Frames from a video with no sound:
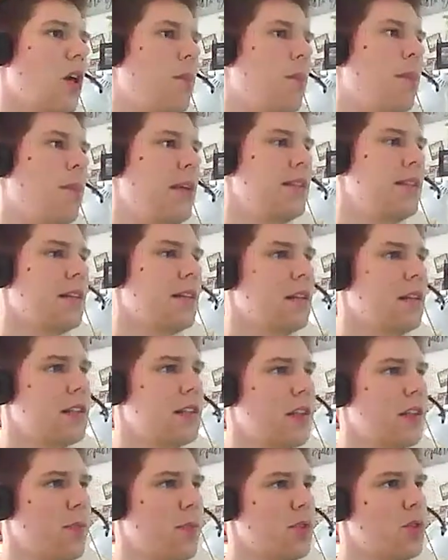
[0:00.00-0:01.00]
uh, basically
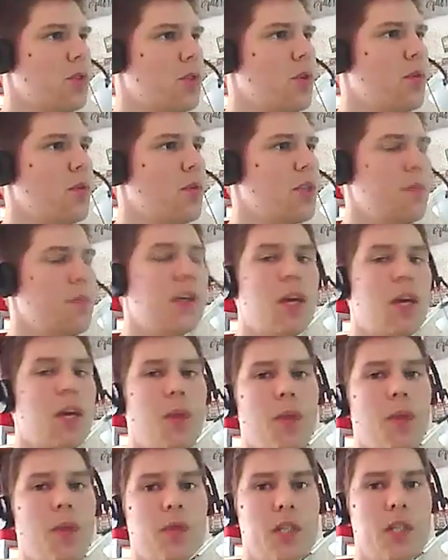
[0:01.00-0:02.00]
some servers
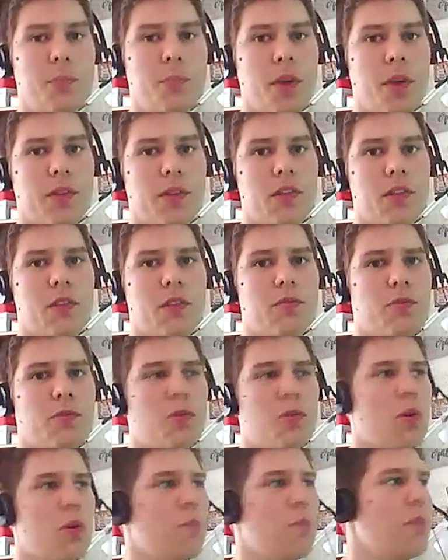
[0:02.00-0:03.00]
became unresponsive
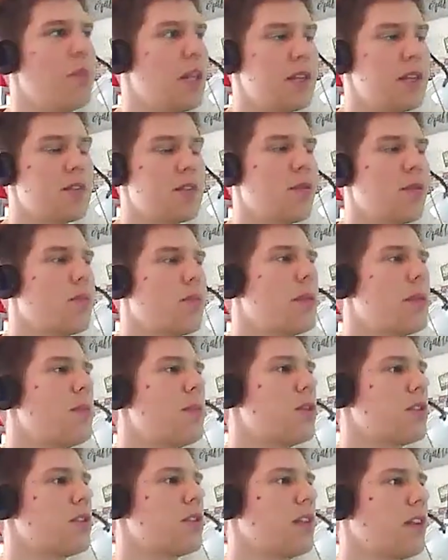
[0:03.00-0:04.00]
for minutes or maybe
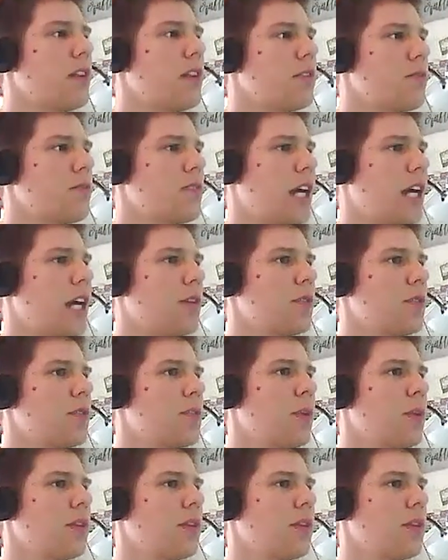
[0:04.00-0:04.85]
just tens of seconds.